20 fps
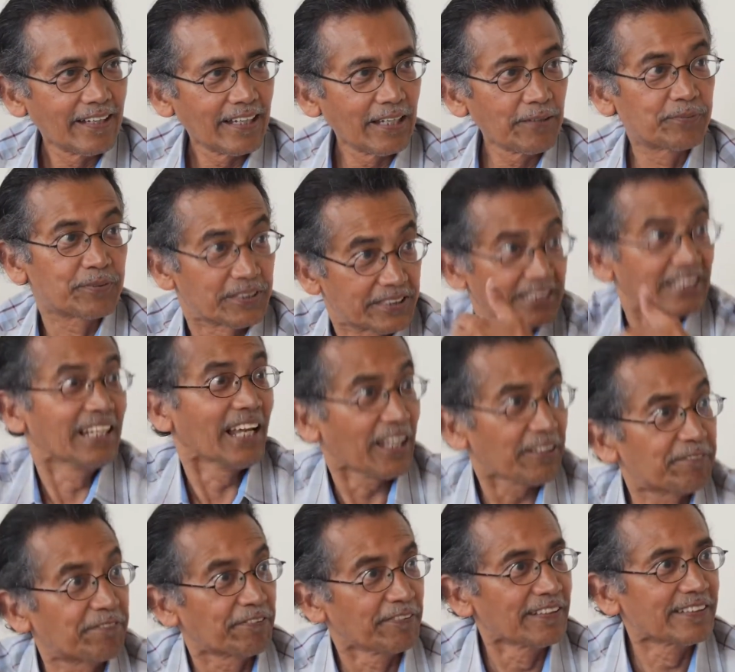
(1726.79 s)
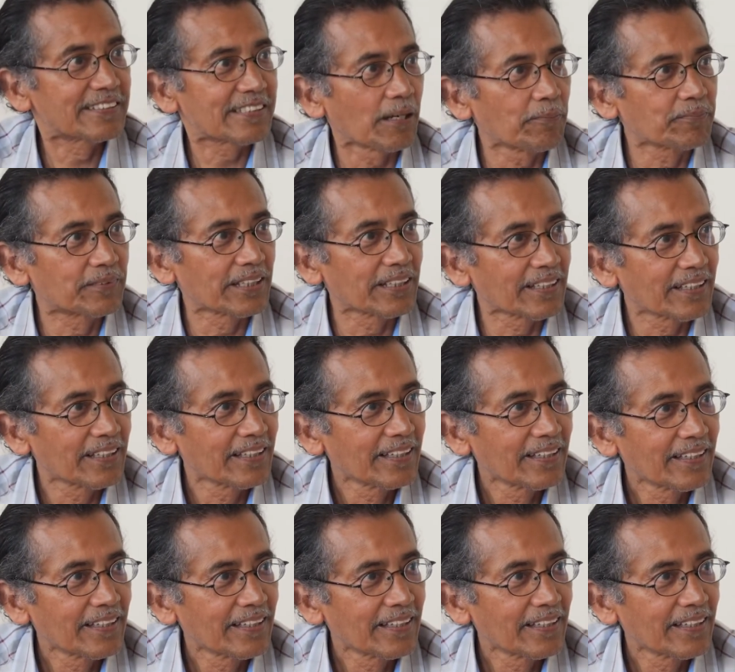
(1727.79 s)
if still I feel something,